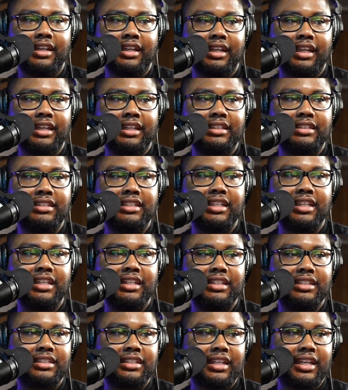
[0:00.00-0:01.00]
Indeed,
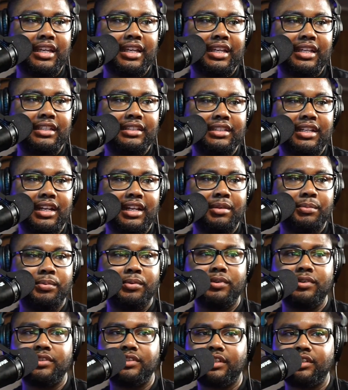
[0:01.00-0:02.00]
he said. Down that
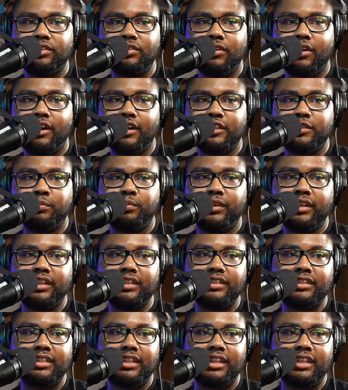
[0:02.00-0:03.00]
pool, he said, you always bring
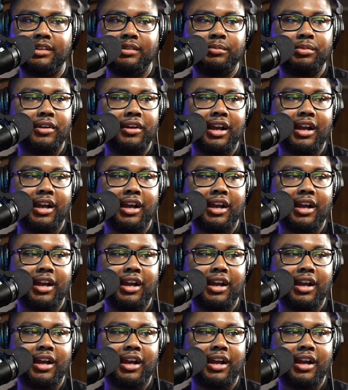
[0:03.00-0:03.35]
us the heat, bro.